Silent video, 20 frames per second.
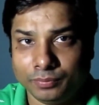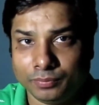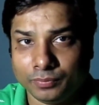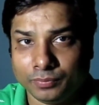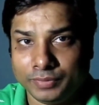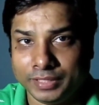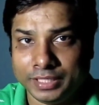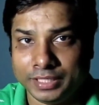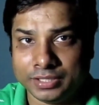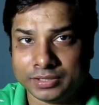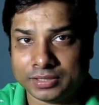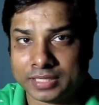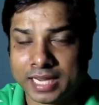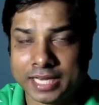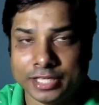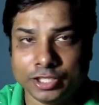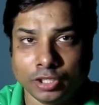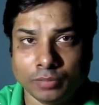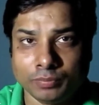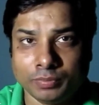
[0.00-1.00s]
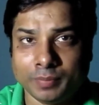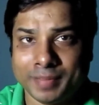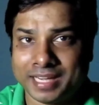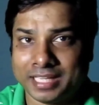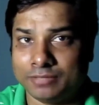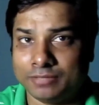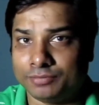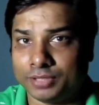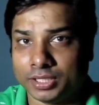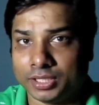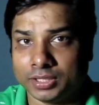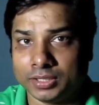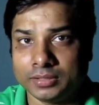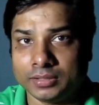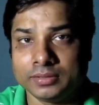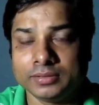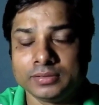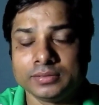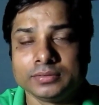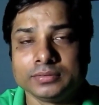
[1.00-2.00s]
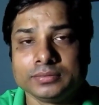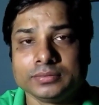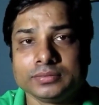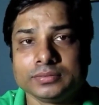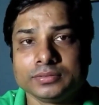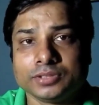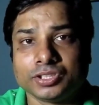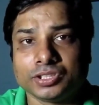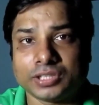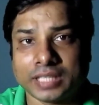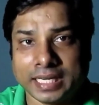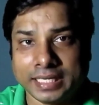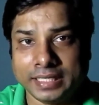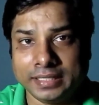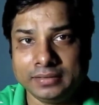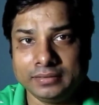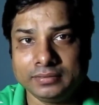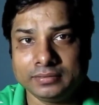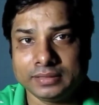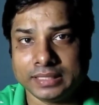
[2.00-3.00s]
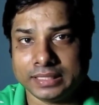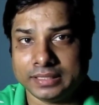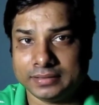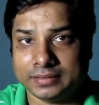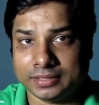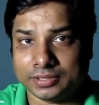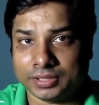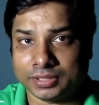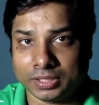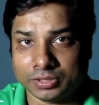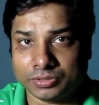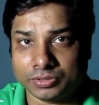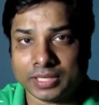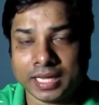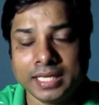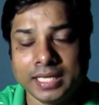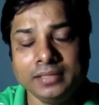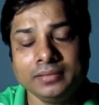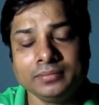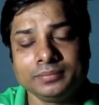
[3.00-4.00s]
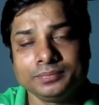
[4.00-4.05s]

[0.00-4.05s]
very side of the magnifier sign, that is the search sign,